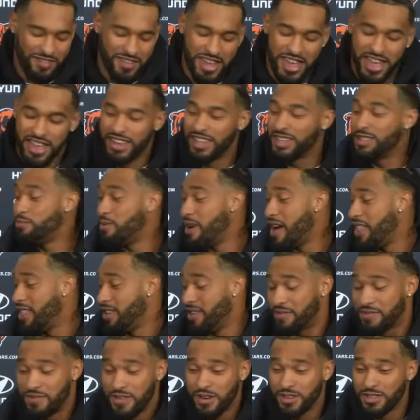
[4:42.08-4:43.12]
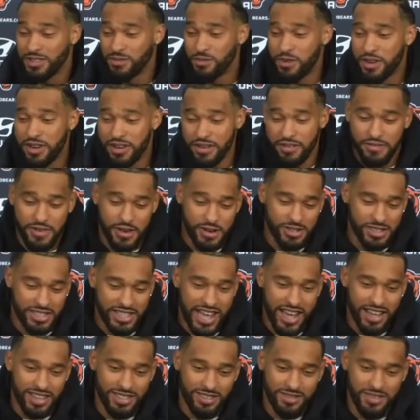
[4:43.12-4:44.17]
Yeah, this is probably one of the first
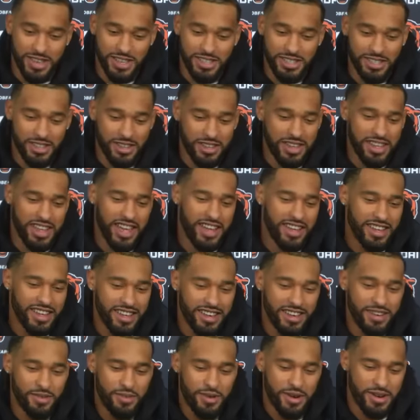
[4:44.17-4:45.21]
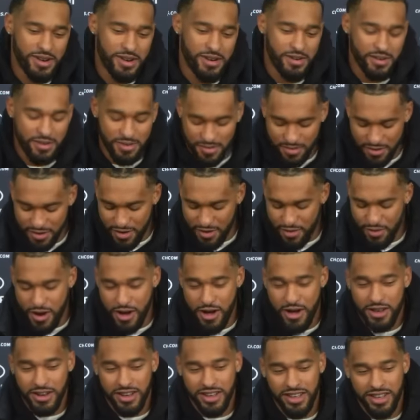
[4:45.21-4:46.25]
stops, man. So y'all getting it real
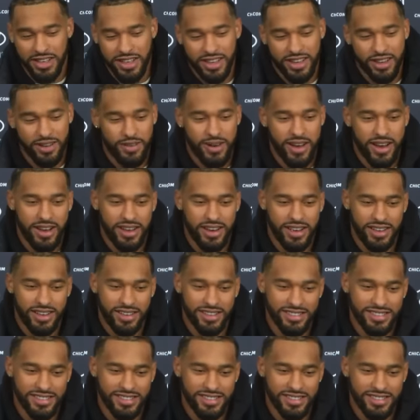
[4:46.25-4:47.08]
raw and uncut right now.